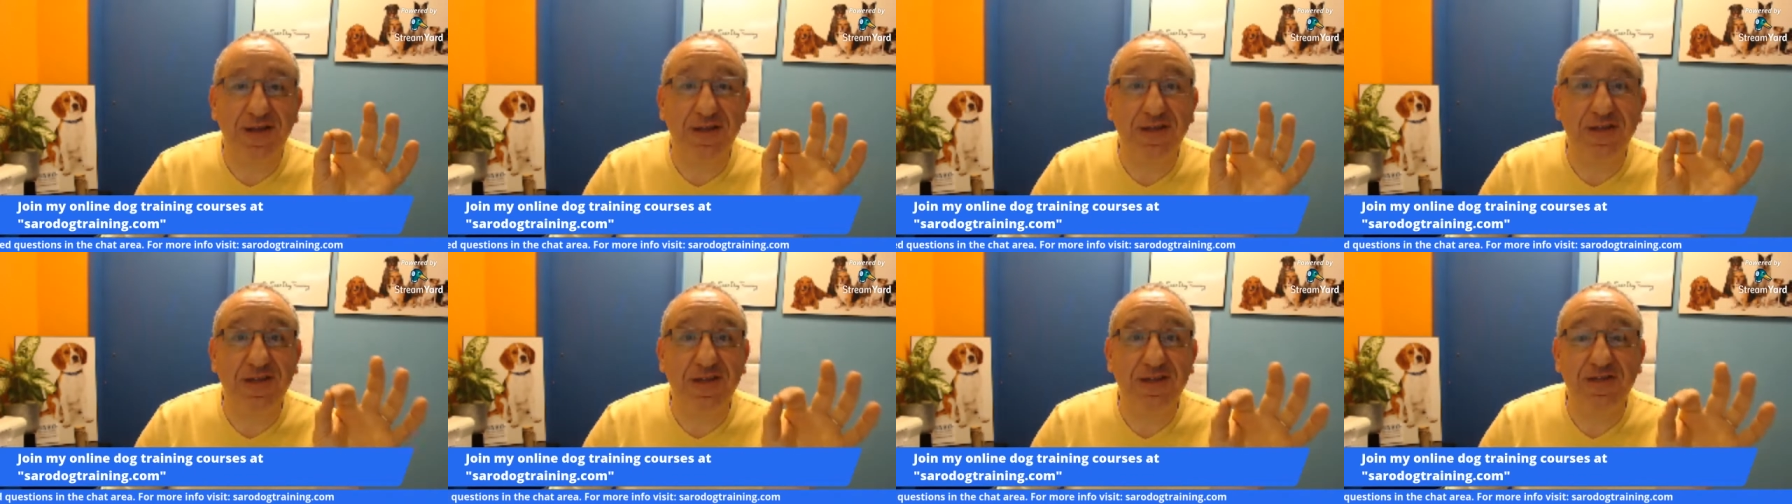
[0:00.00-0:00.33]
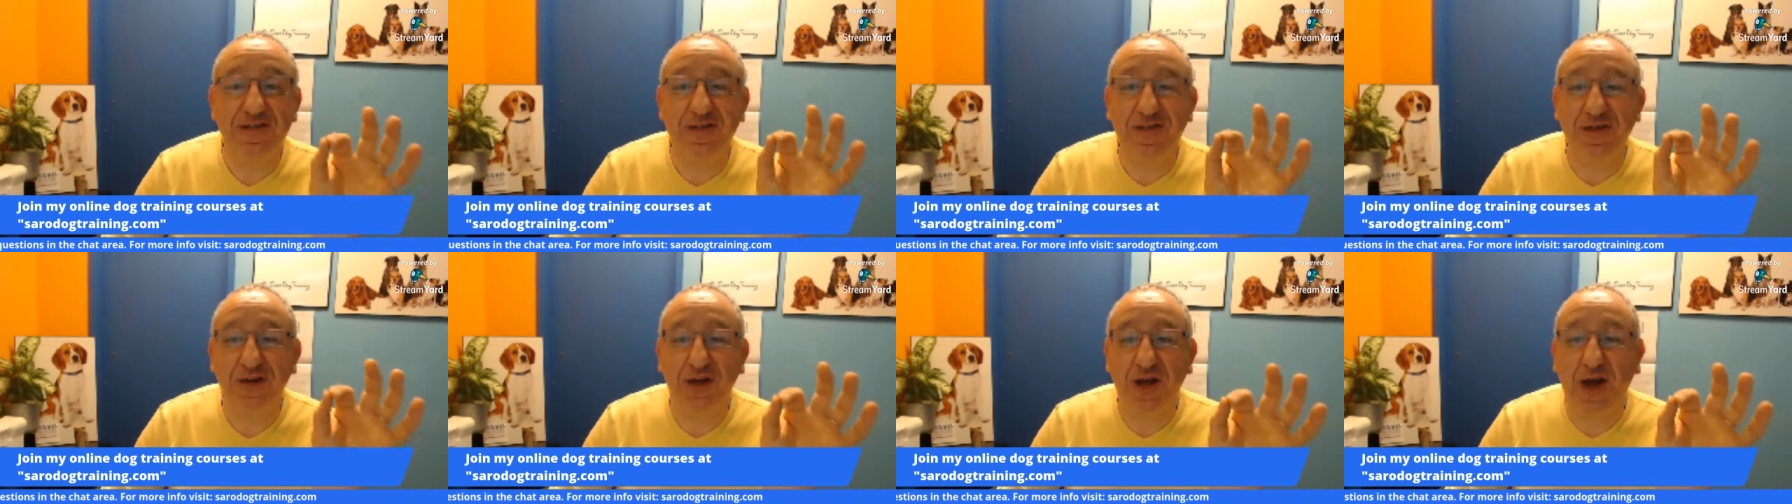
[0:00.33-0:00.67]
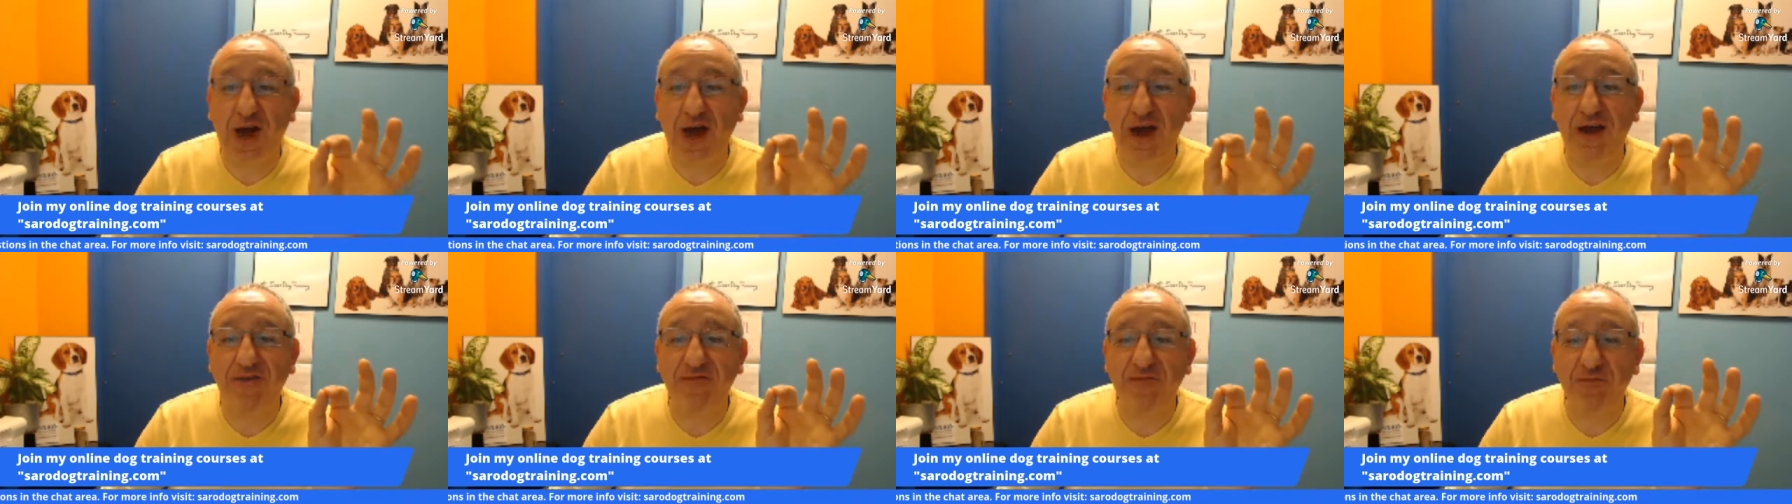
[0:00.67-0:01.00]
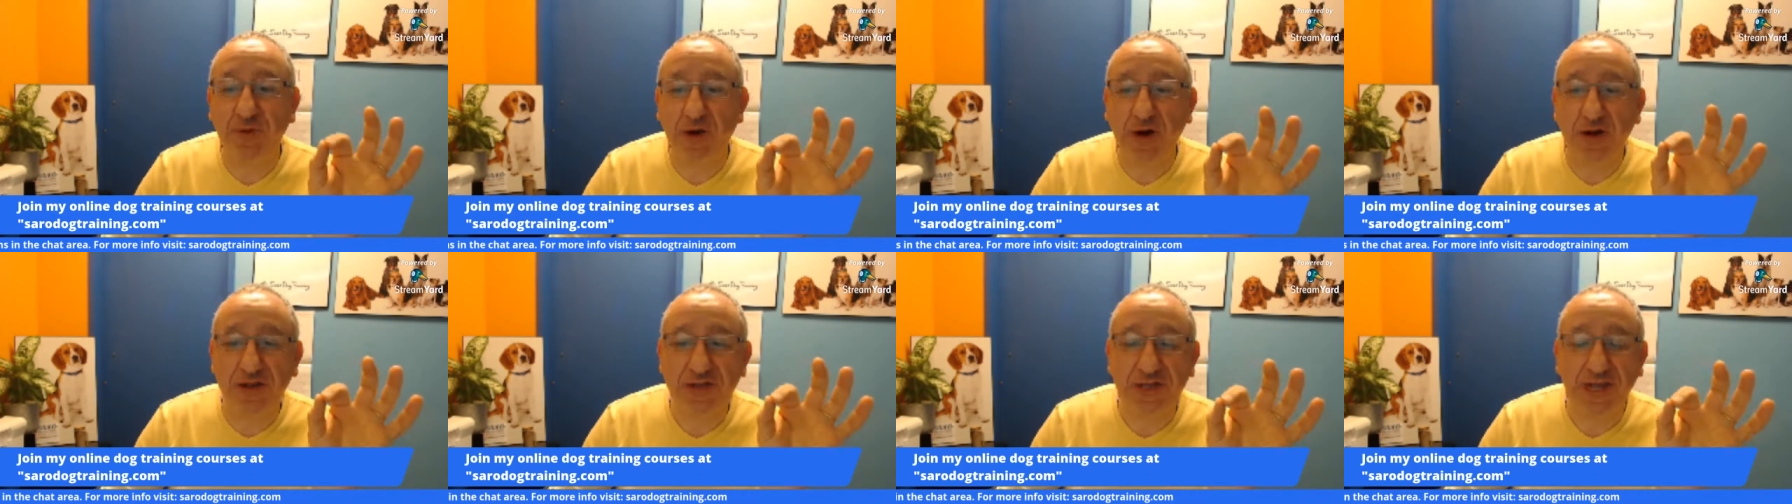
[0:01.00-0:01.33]
this live
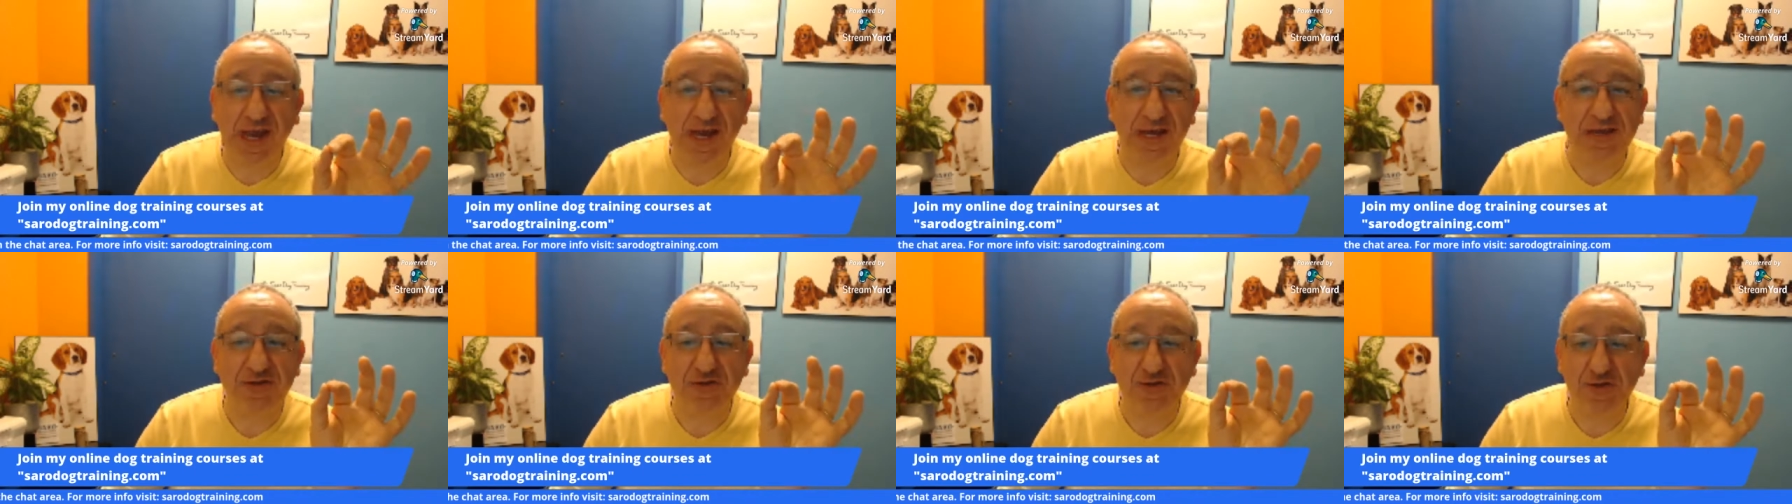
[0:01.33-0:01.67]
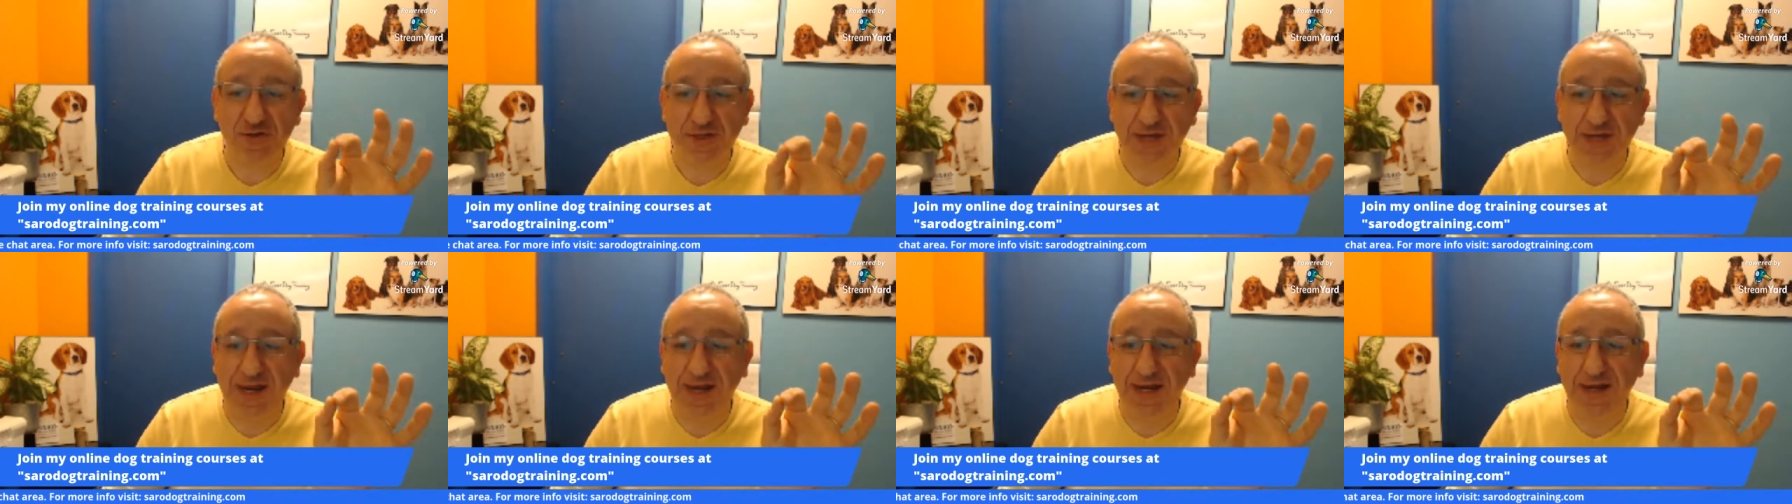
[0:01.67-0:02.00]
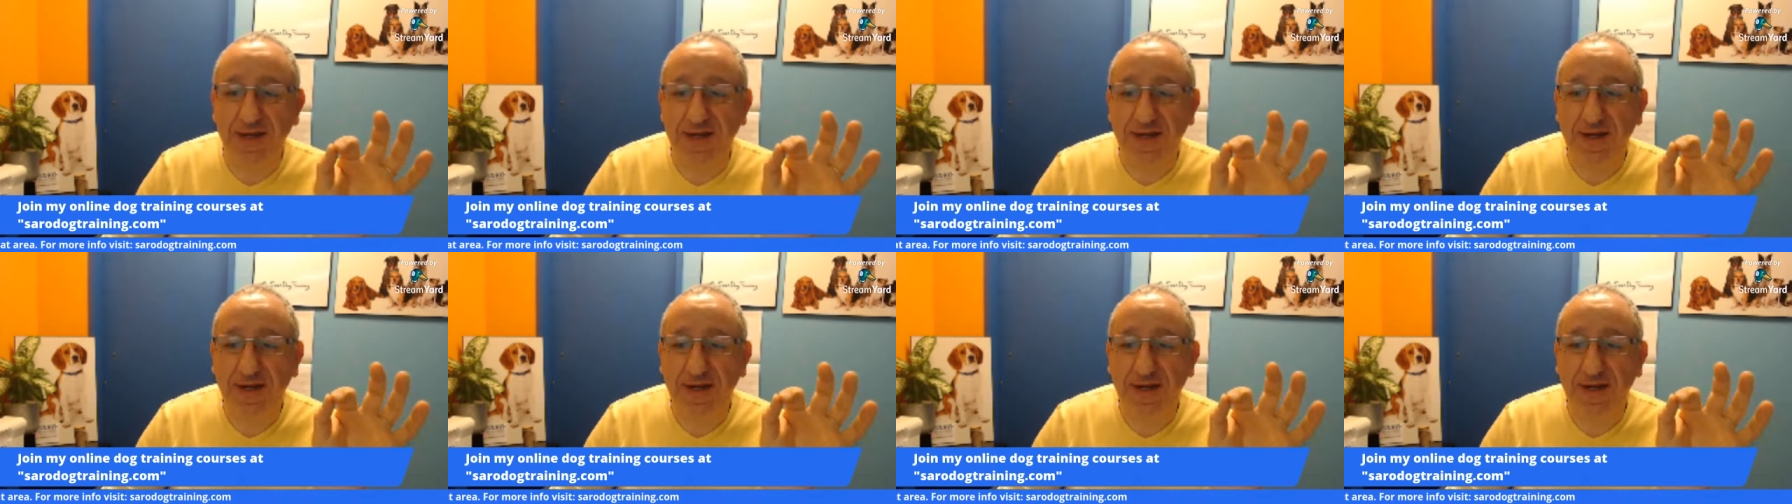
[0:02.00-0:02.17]
broadcast today